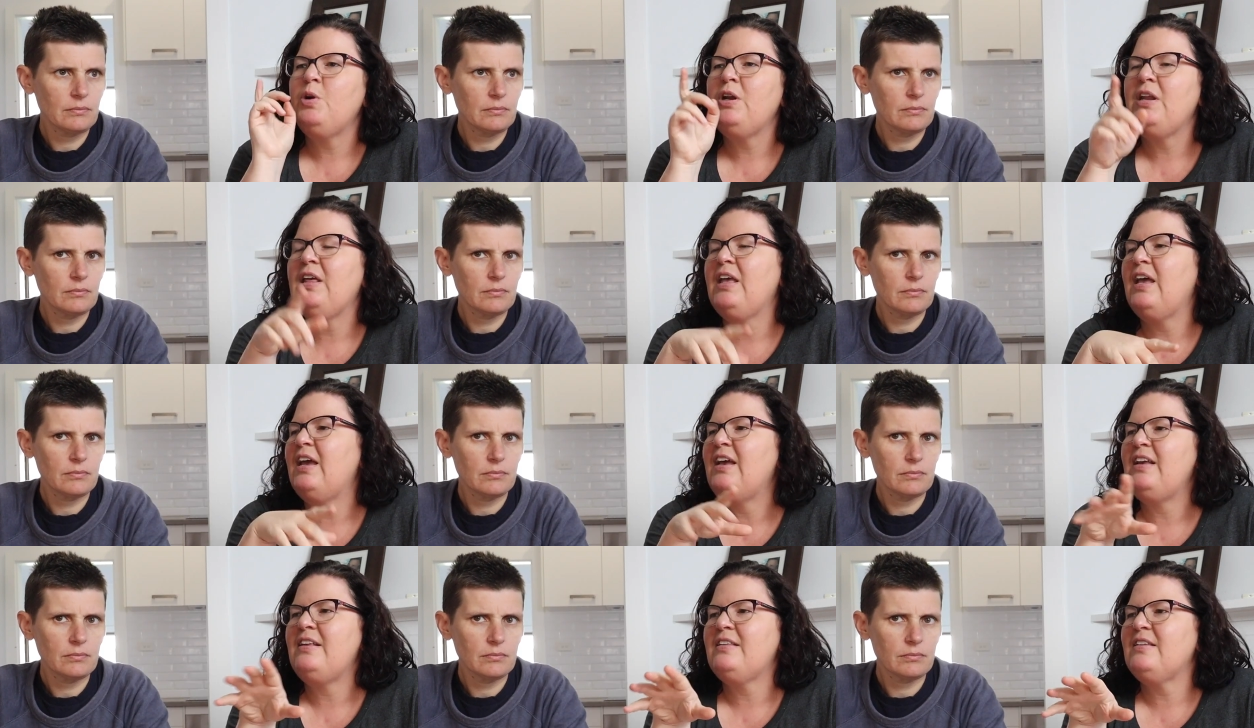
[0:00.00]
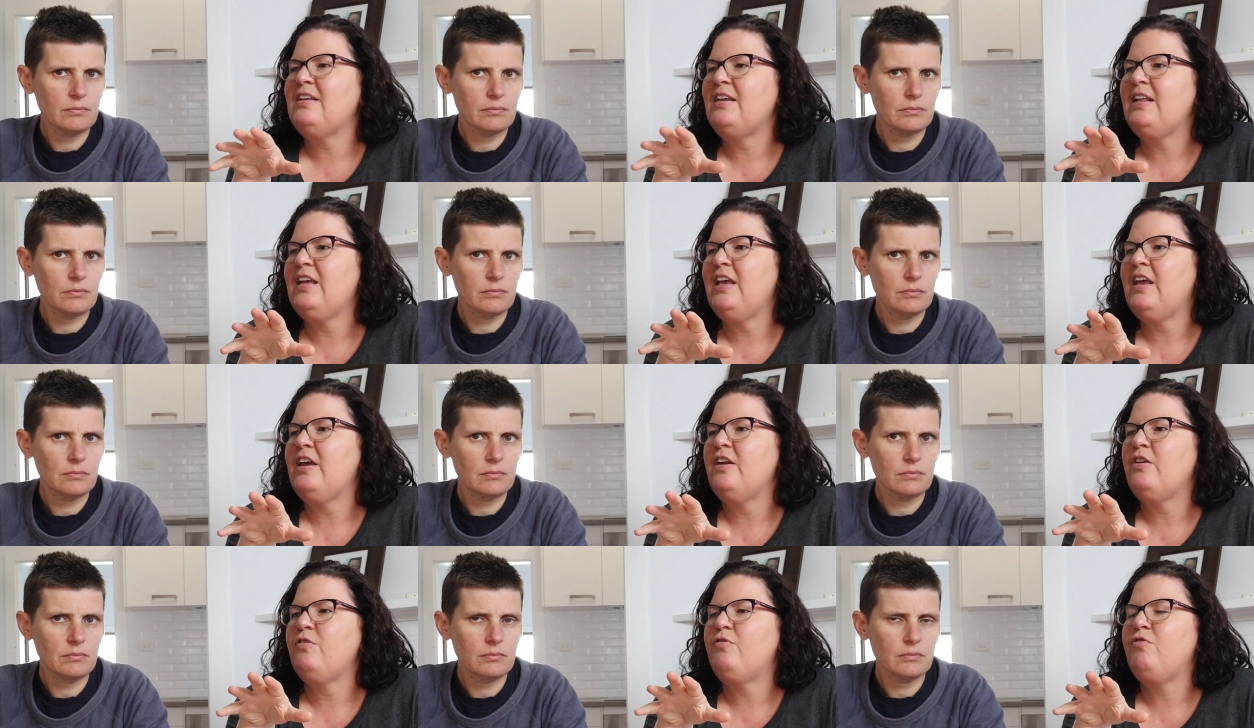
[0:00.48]
Speaker 1: pretty
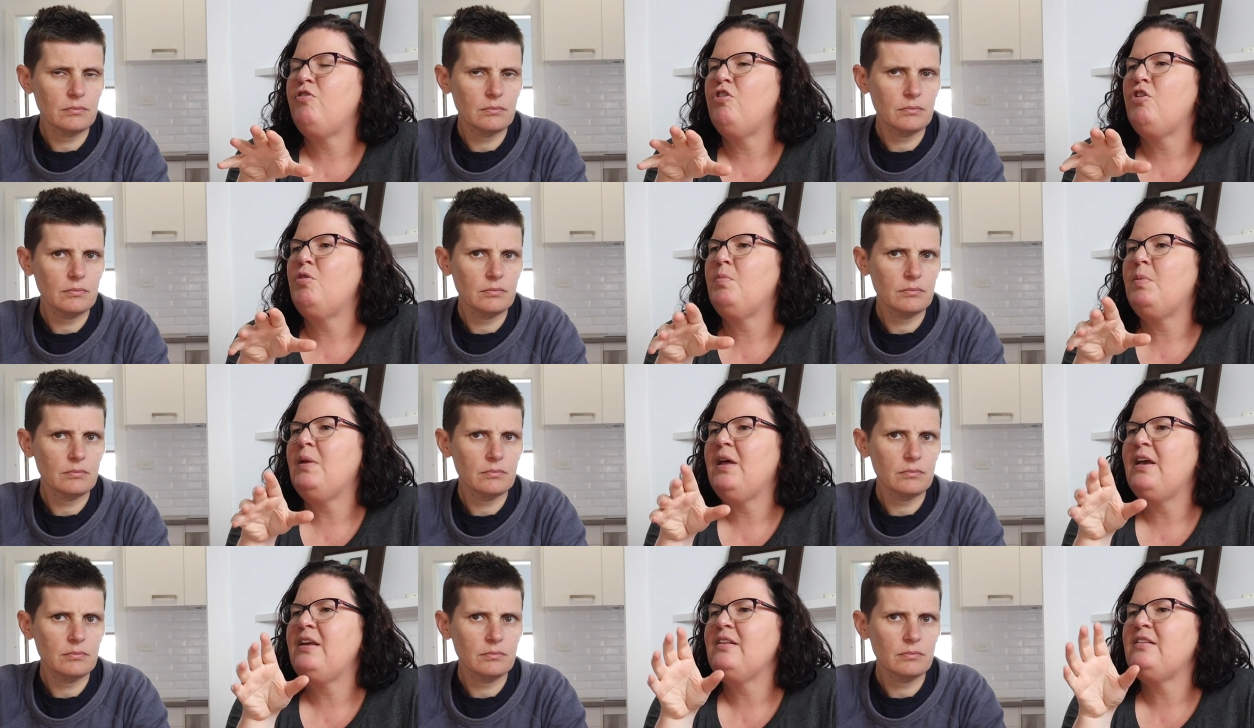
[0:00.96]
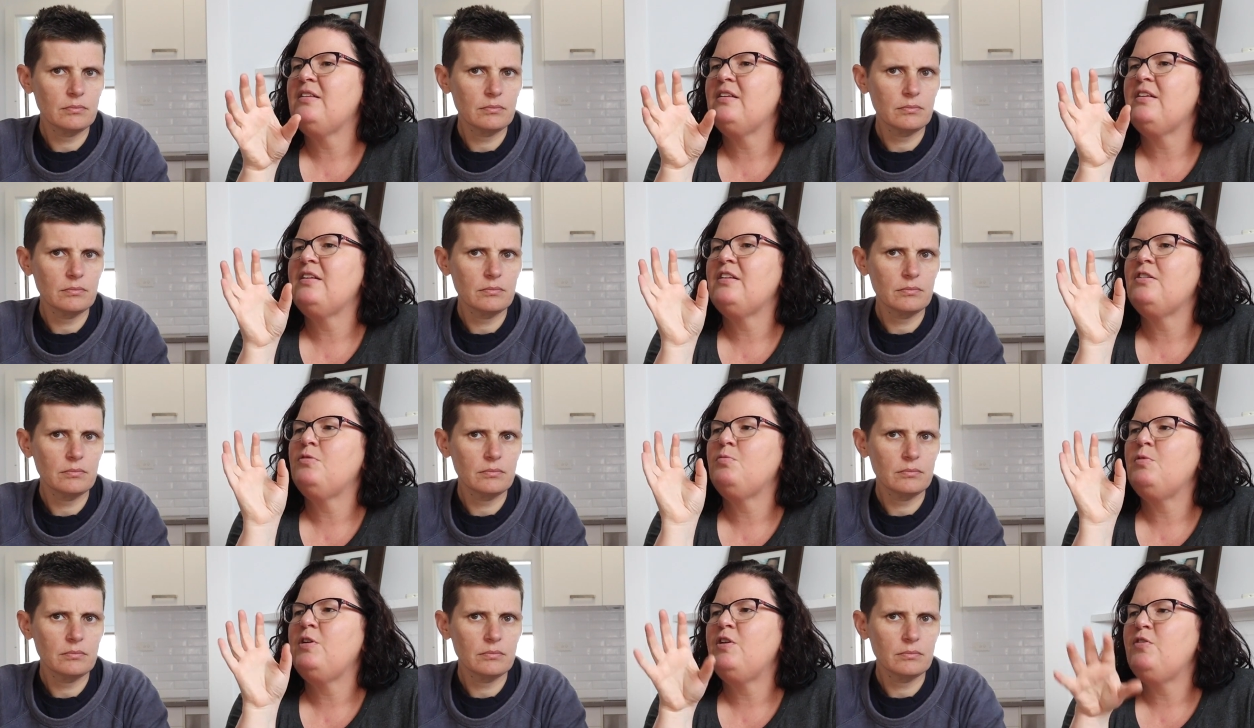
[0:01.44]
easily at a few
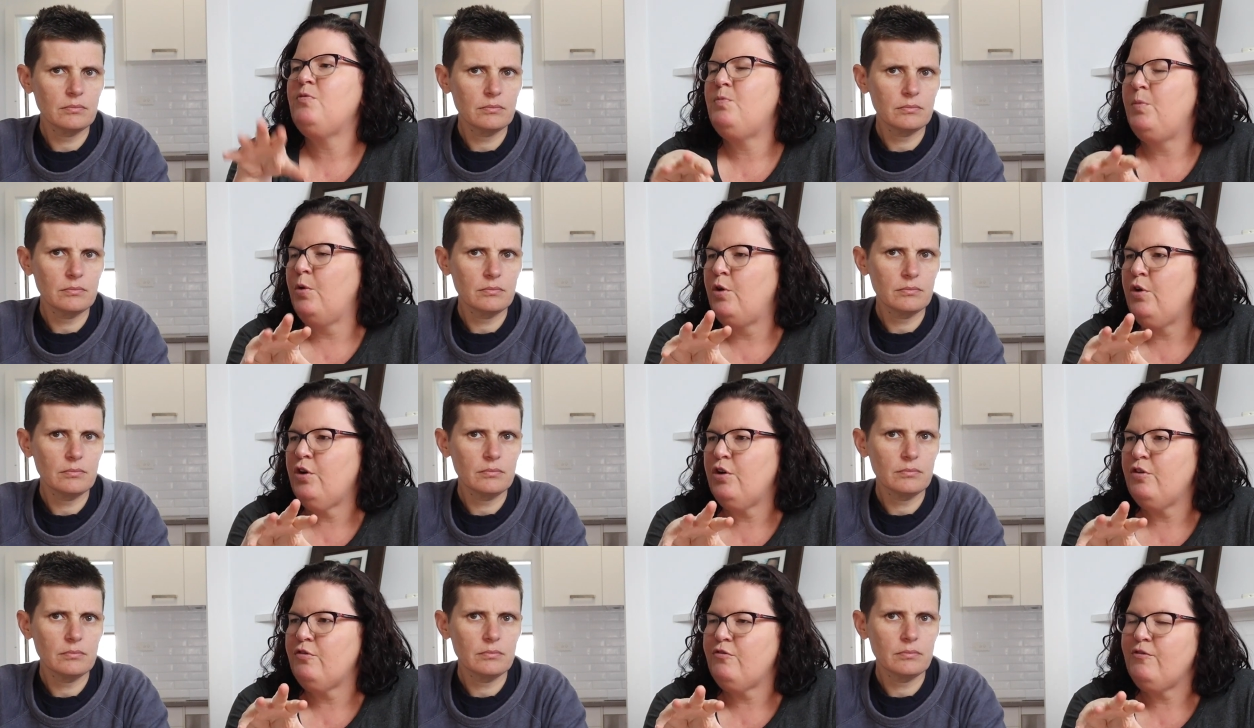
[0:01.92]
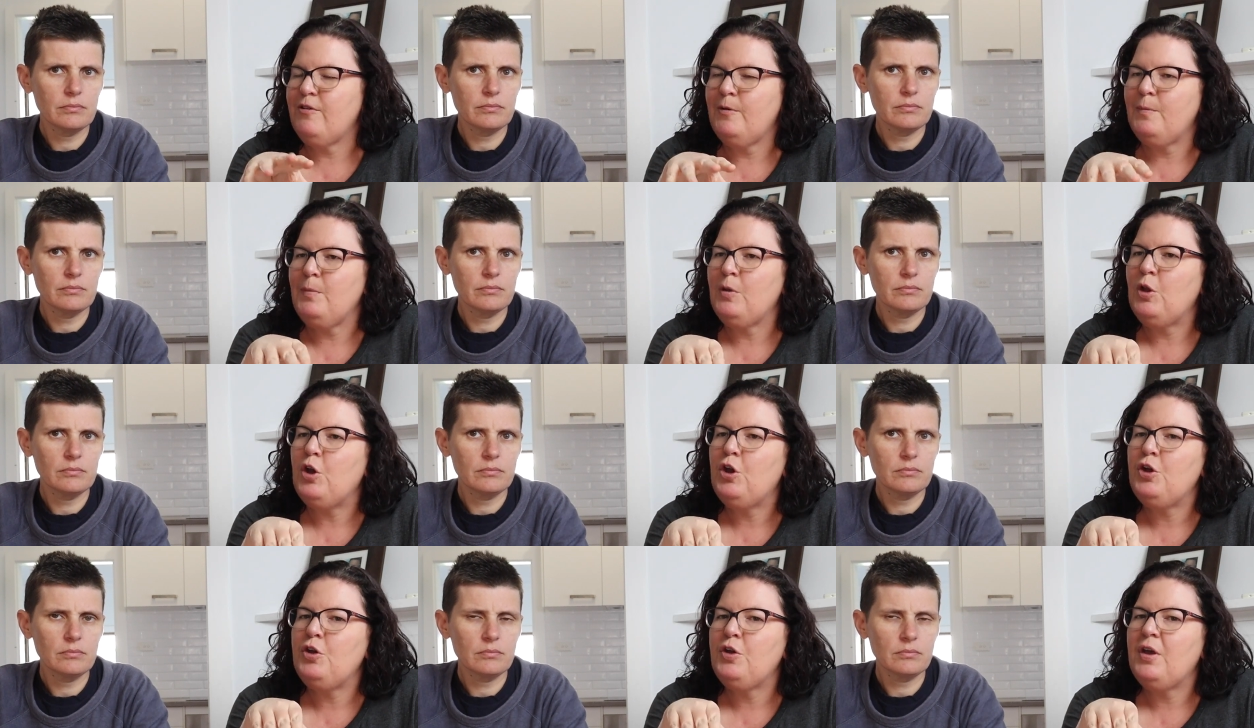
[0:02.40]
places. We've bought it
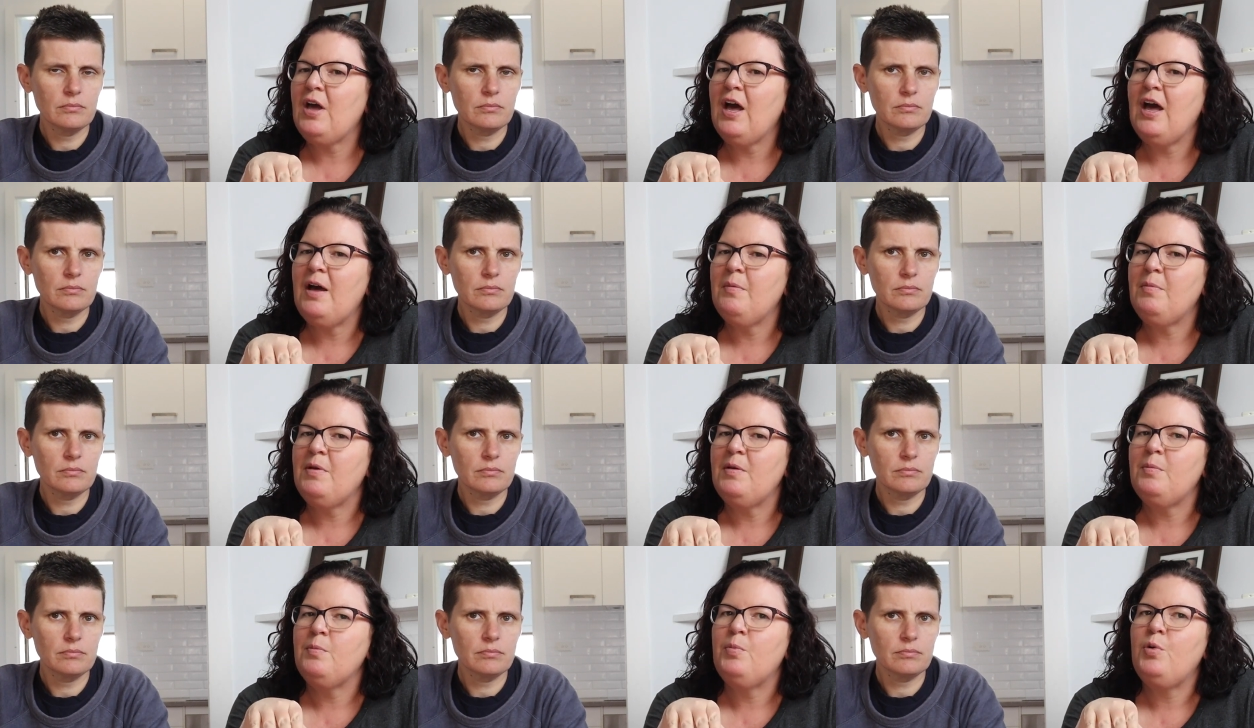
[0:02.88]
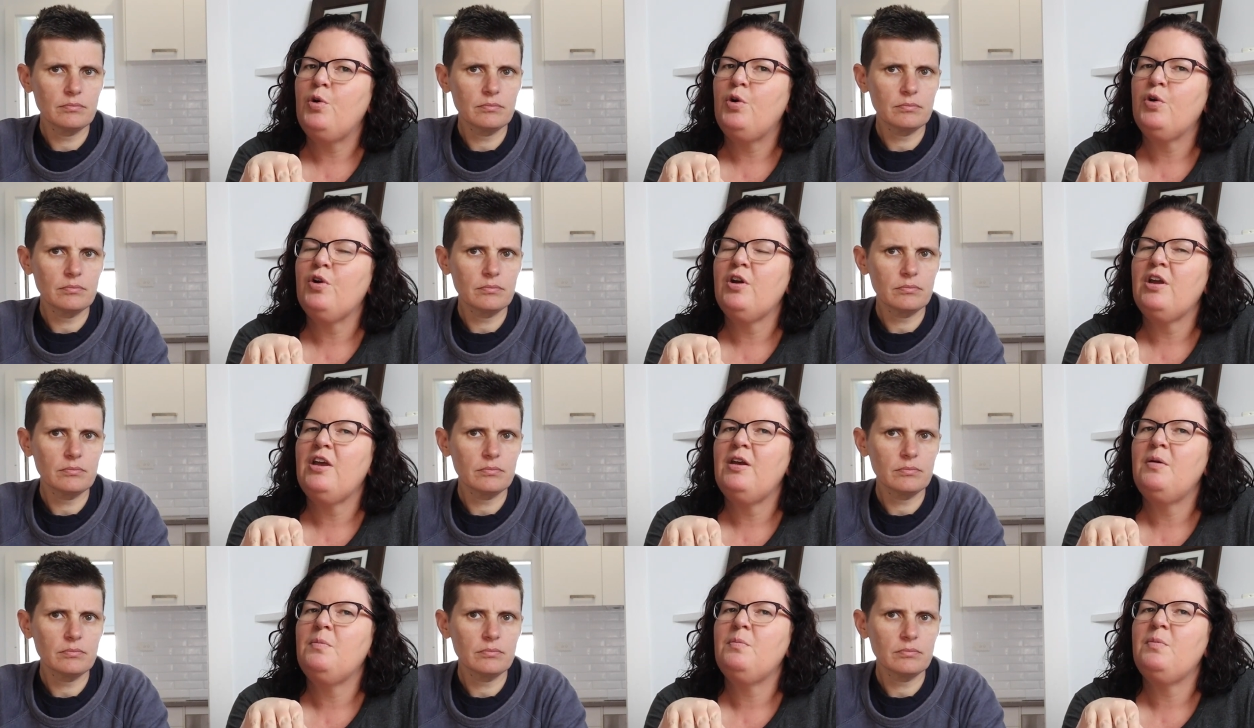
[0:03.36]
from Low Carb
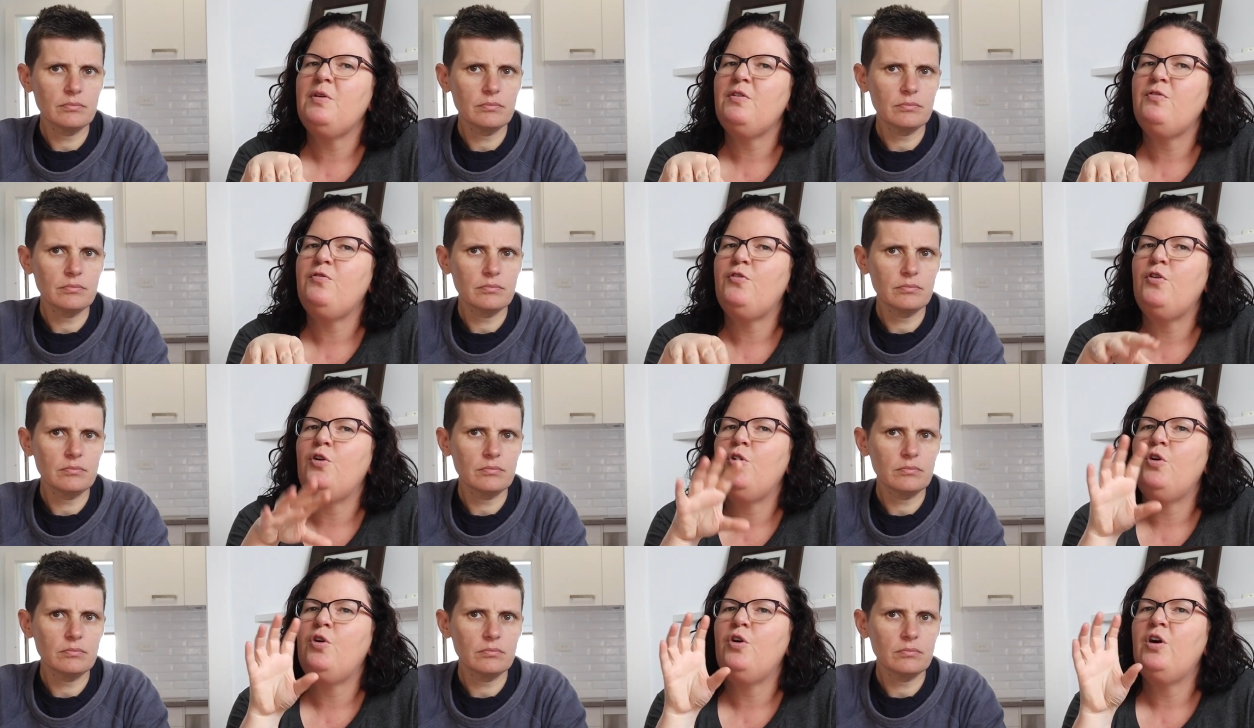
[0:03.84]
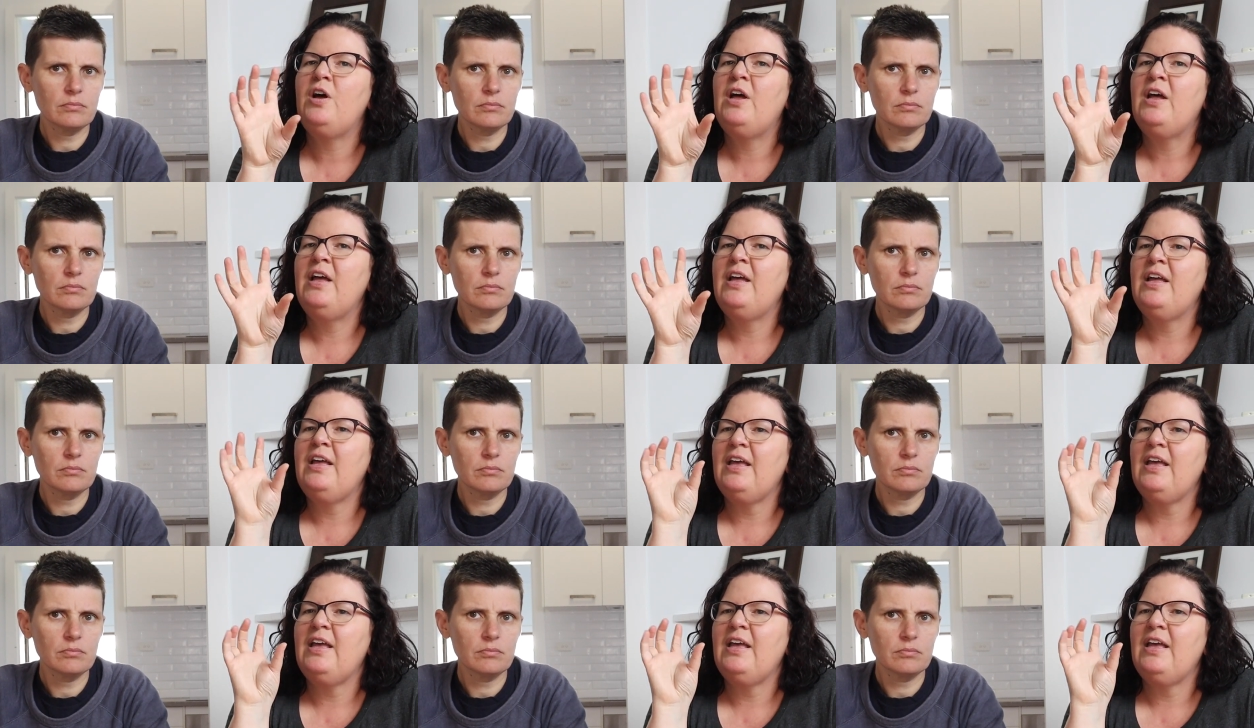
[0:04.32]
Emporium before.